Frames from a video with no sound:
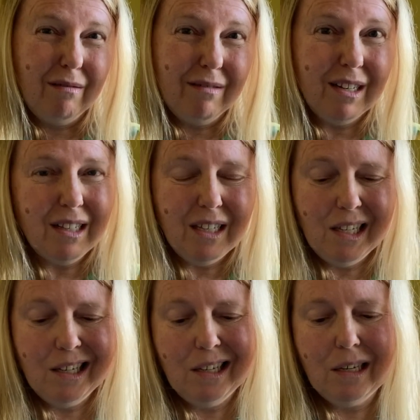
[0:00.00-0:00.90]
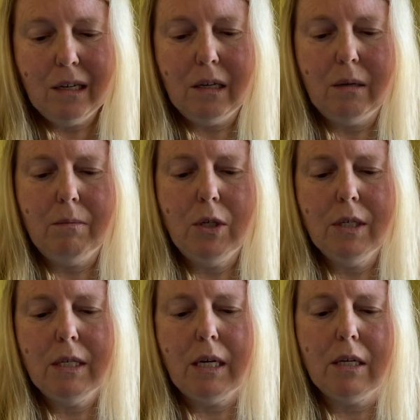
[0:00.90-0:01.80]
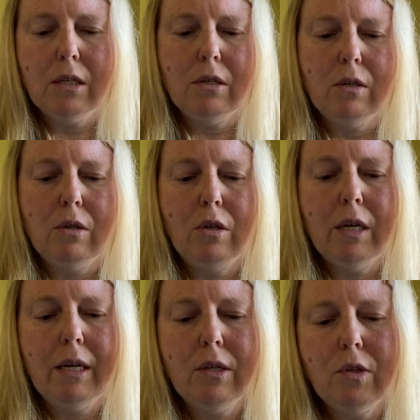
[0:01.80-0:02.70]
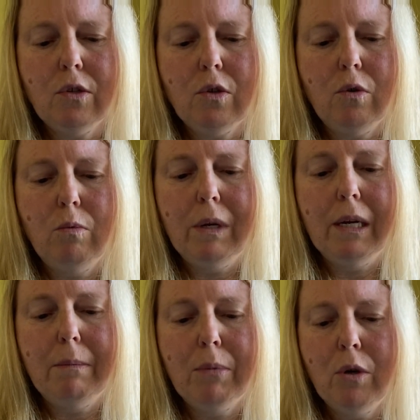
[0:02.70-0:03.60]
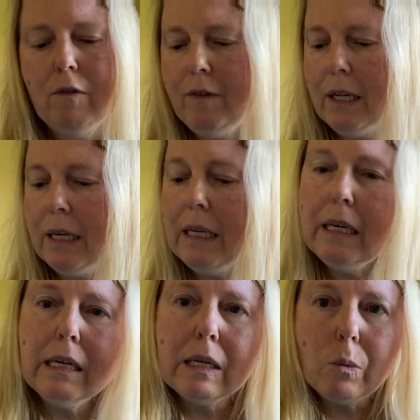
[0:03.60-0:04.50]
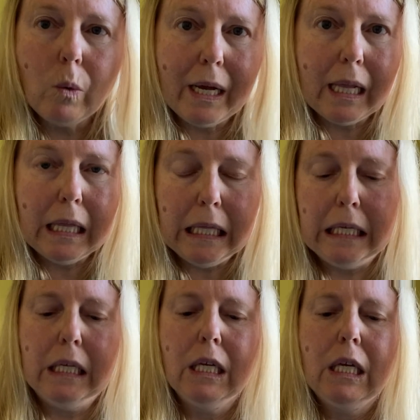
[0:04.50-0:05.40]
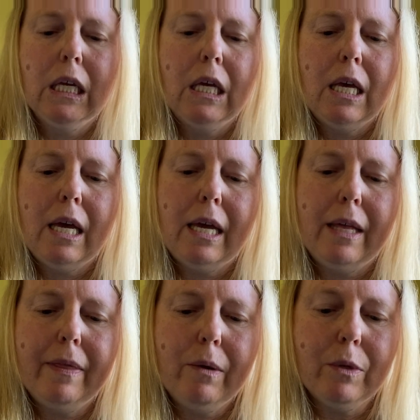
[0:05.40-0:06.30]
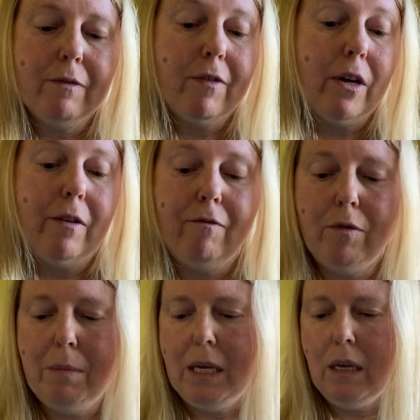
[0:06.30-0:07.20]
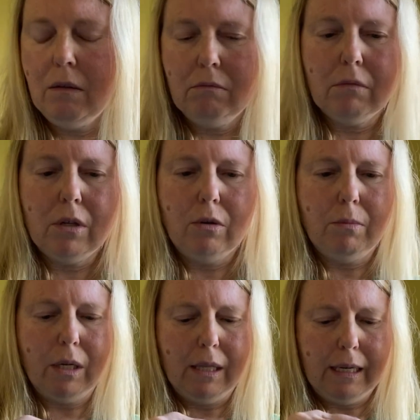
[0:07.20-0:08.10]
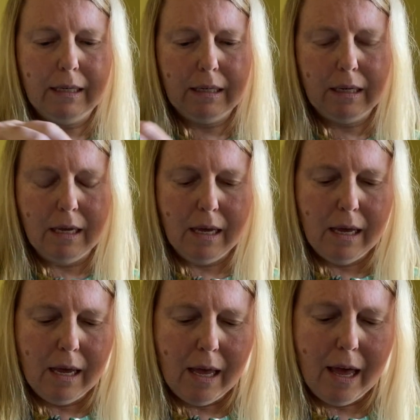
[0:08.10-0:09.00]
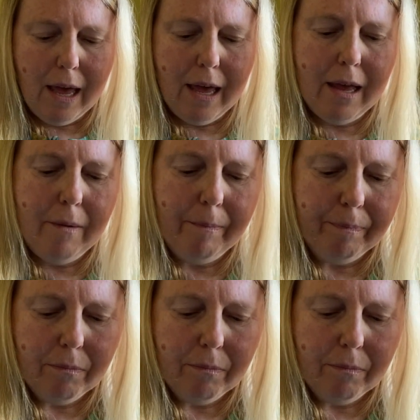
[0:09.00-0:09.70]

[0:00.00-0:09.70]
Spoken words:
really. You had to sew really perfectly and well, and that was fine for me. I don't mind that. And